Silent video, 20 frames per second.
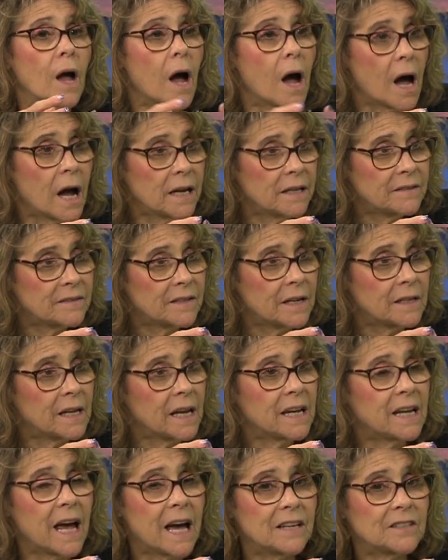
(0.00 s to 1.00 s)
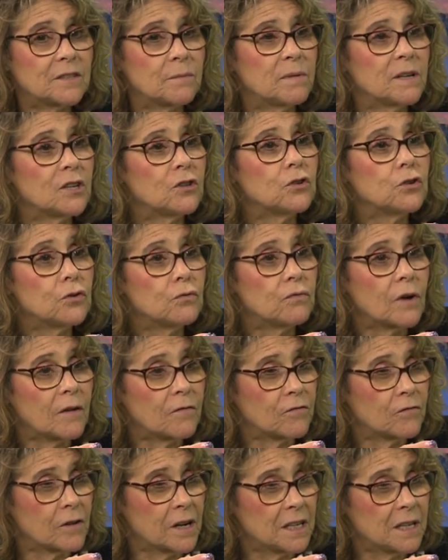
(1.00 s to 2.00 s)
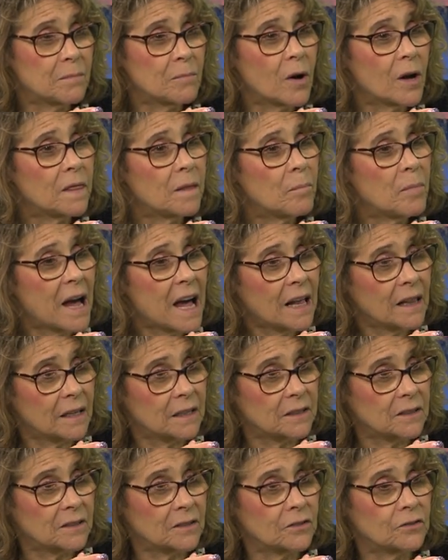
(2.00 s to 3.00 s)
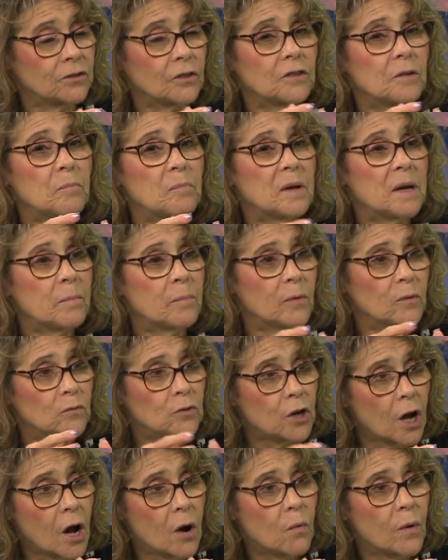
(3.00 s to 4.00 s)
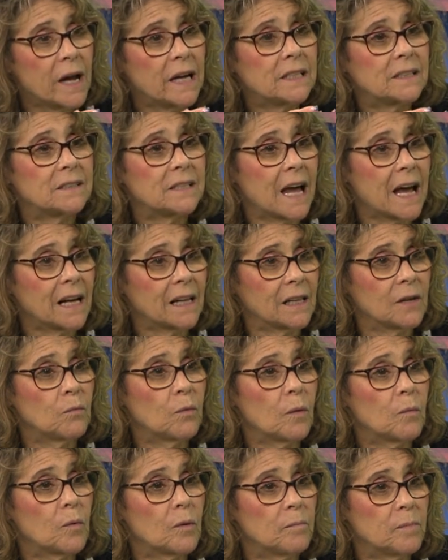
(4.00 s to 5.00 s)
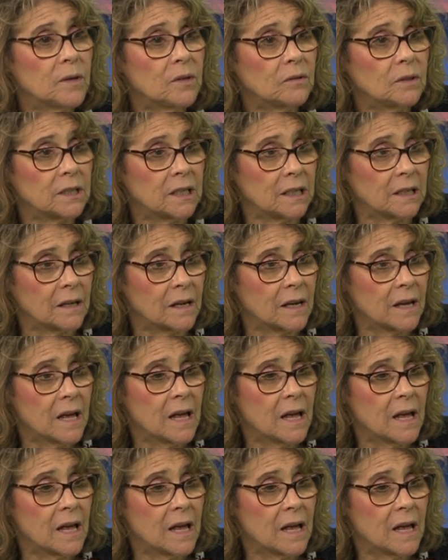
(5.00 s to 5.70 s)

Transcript: I said it has to be a new referendum on the ballot, right, so the people know exactly what we're building.